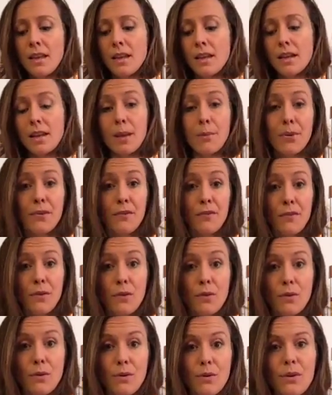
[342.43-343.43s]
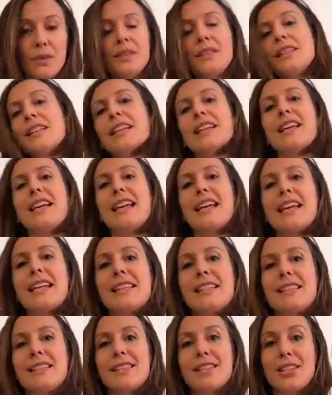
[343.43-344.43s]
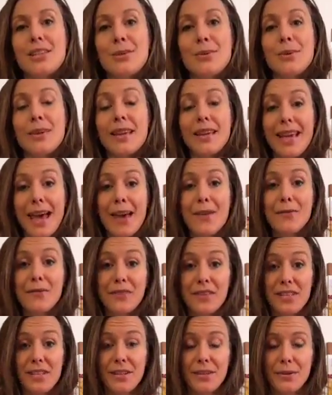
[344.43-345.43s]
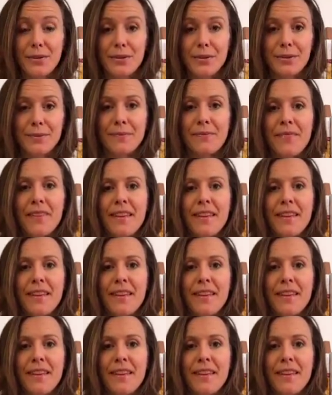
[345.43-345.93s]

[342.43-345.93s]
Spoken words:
Number 4 is to get physical.